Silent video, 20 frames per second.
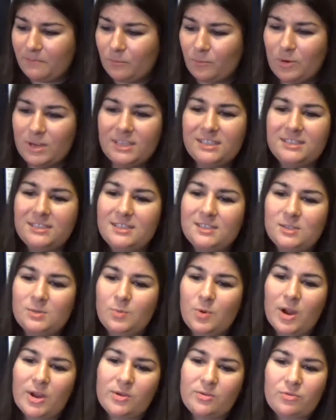reasons
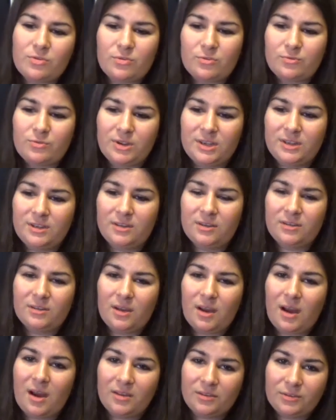why you should read it
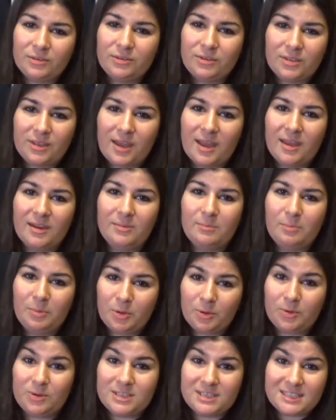other than
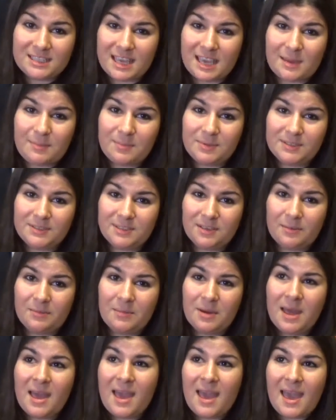pure
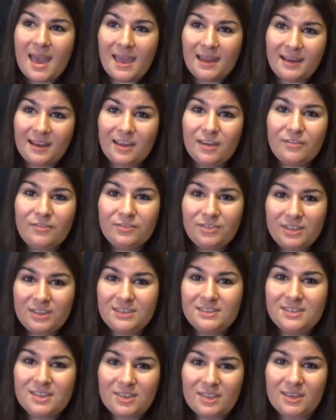escapism and if
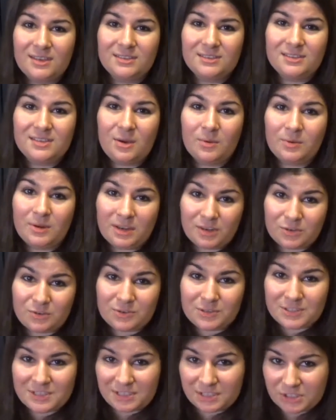these things sound
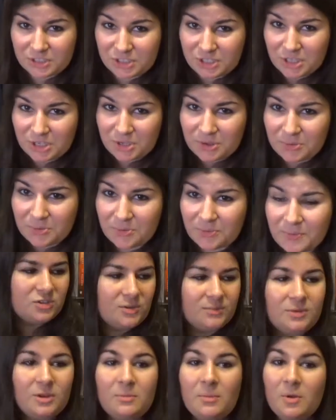interesting to you.
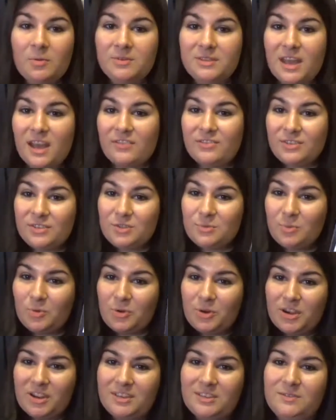So I'm talking about Daphne du
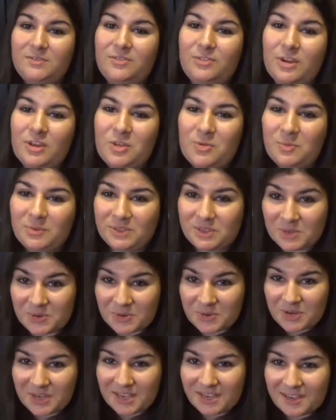Maurier's Frenchman's
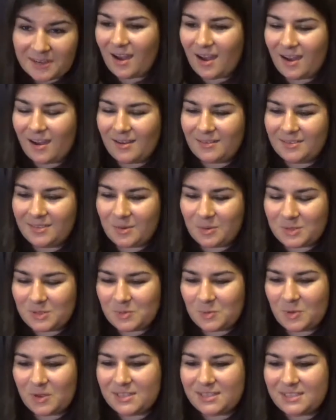Creek. There
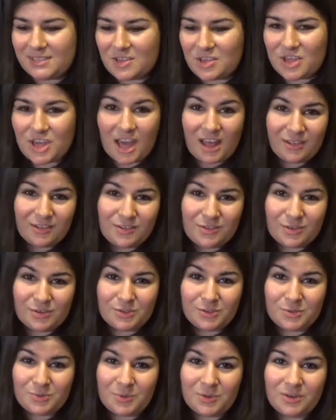was once a challenge
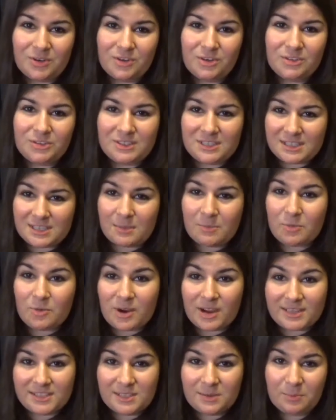on Twitter to
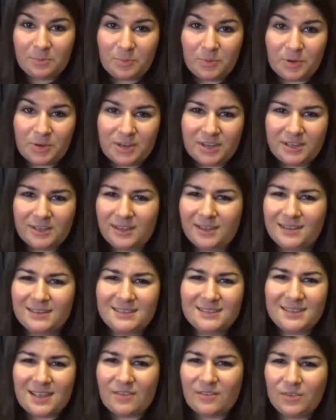summarize a book in like
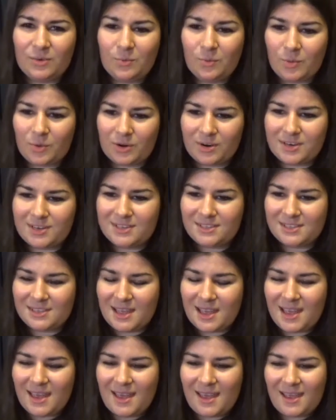7 words,
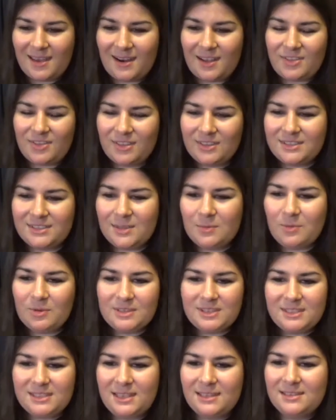and I think
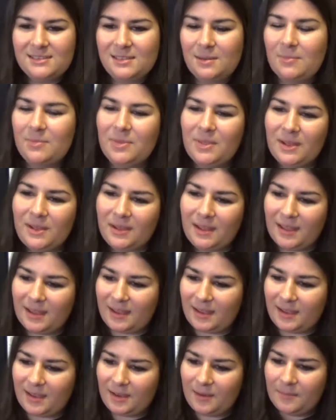someone said something
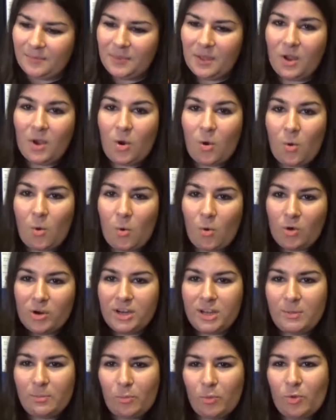like,
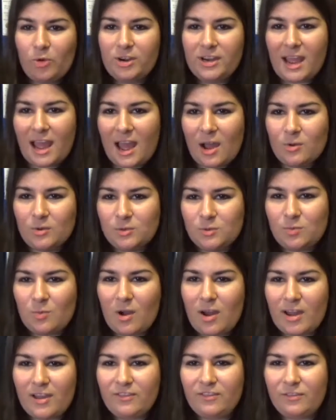horny bored
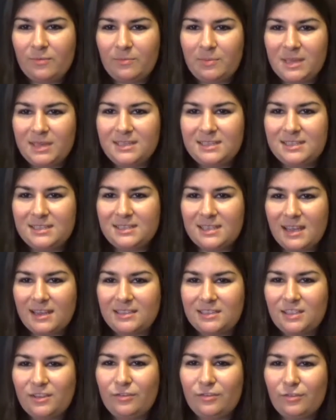housewife meets
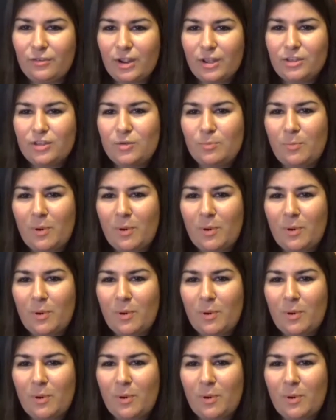sexy French